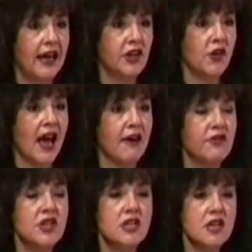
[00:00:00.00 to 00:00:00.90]
and you
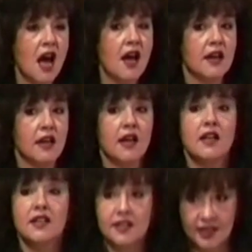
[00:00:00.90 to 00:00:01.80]
have
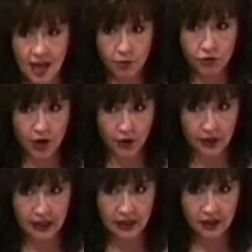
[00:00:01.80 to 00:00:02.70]
none,
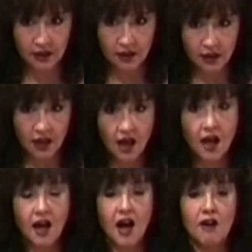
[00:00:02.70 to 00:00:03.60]
temporarily,
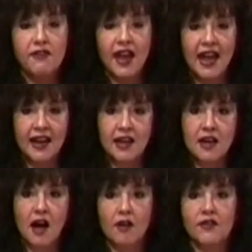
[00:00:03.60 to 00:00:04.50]
of
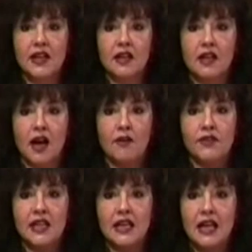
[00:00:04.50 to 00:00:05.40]
any of
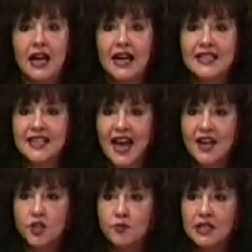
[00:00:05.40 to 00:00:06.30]
the
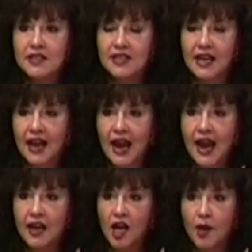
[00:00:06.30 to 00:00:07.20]
attachments and
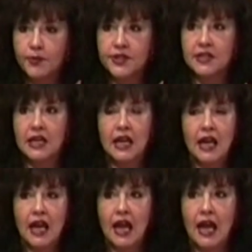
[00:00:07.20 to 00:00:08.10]
hang-ups
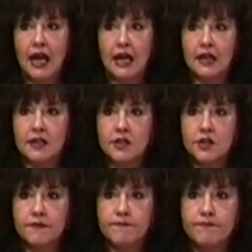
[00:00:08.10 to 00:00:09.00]

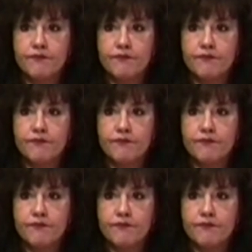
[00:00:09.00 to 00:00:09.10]
and